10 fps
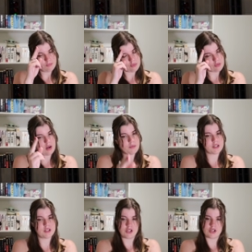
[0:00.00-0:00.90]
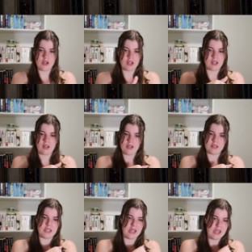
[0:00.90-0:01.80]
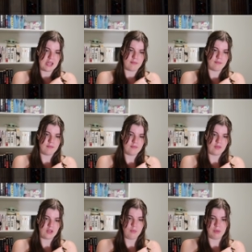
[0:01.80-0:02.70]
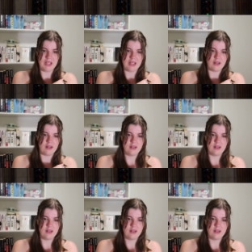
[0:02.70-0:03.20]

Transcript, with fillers: Props to the Joker, god damn. Good plan.